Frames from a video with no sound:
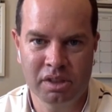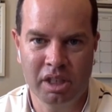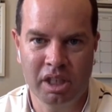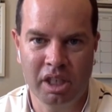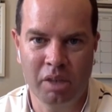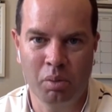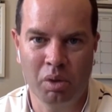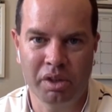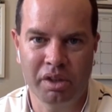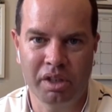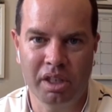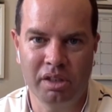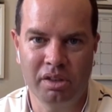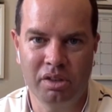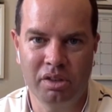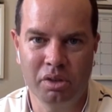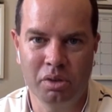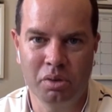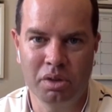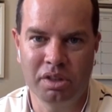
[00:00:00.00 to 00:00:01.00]
And what they
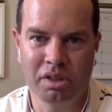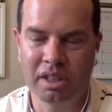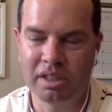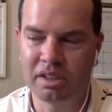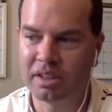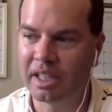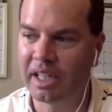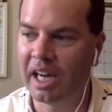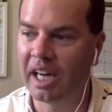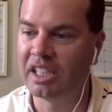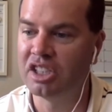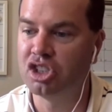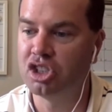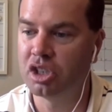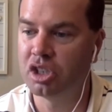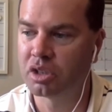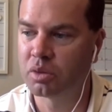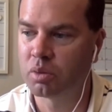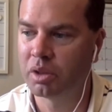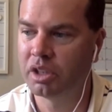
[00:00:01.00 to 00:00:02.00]
do is they say, I
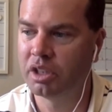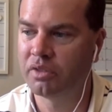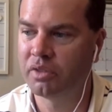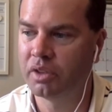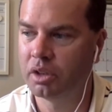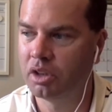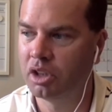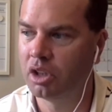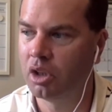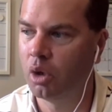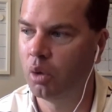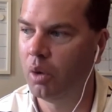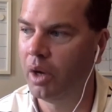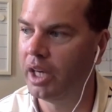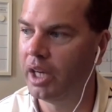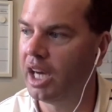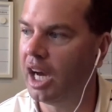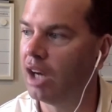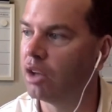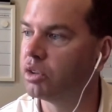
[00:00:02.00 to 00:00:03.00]
just want this feeling to go
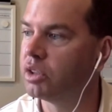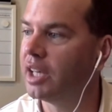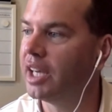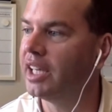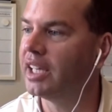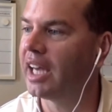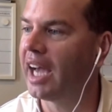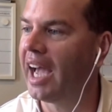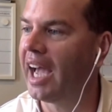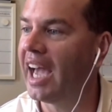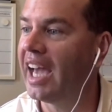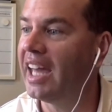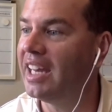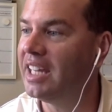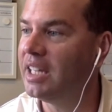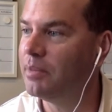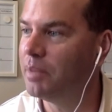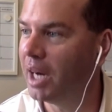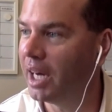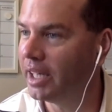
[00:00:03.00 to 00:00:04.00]
away. I'll take
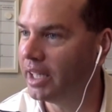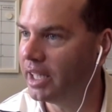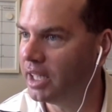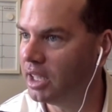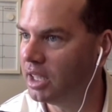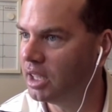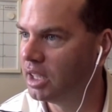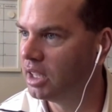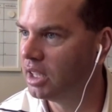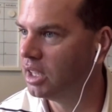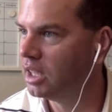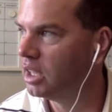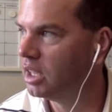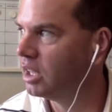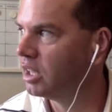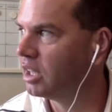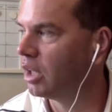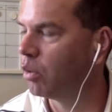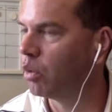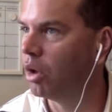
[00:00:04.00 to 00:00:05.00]
anybody
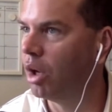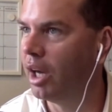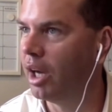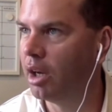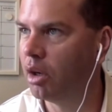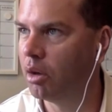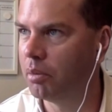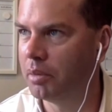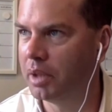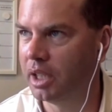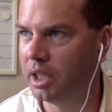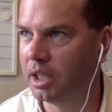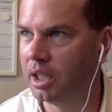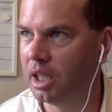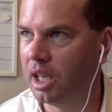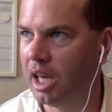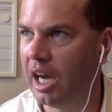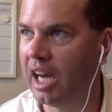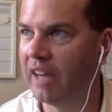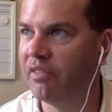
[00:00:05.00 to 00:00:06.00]
that will help me.
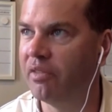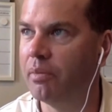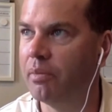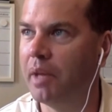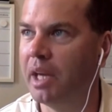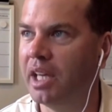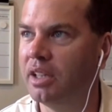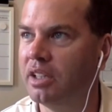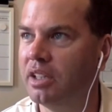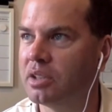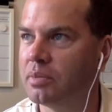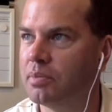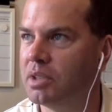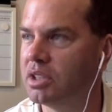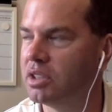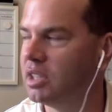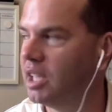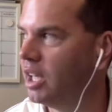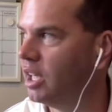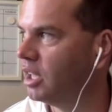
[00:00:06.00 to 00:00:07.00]
I've made this
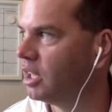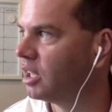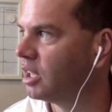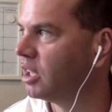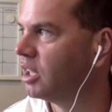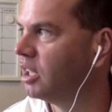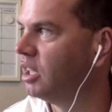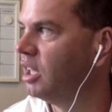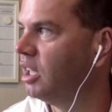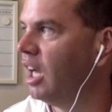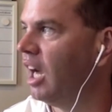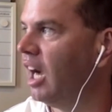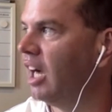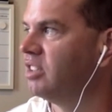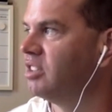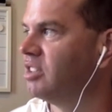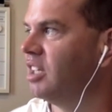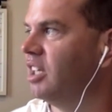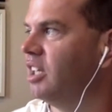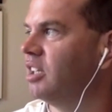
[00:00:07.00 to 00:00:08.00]
mistake. I
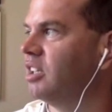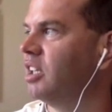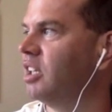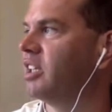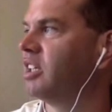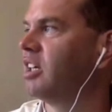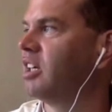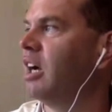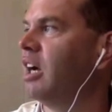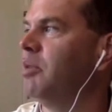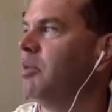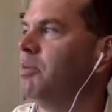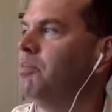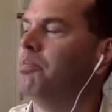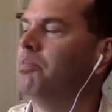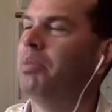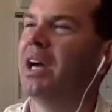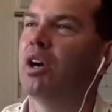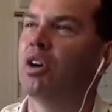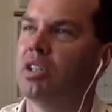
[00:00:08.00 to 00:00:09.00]
say it like I'm
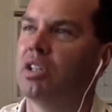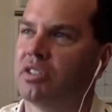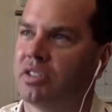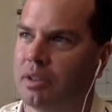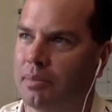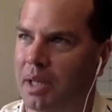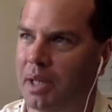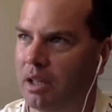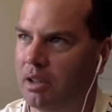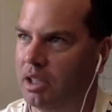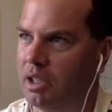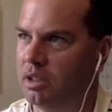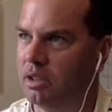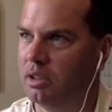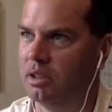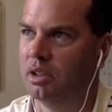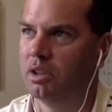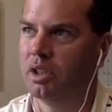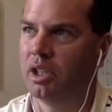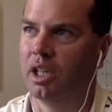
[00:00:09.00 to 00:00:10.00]
embarrassed about it,
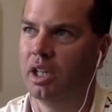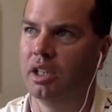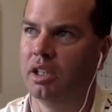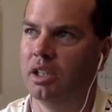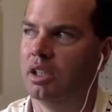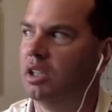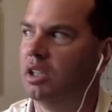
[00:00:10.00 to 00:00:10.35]
okay?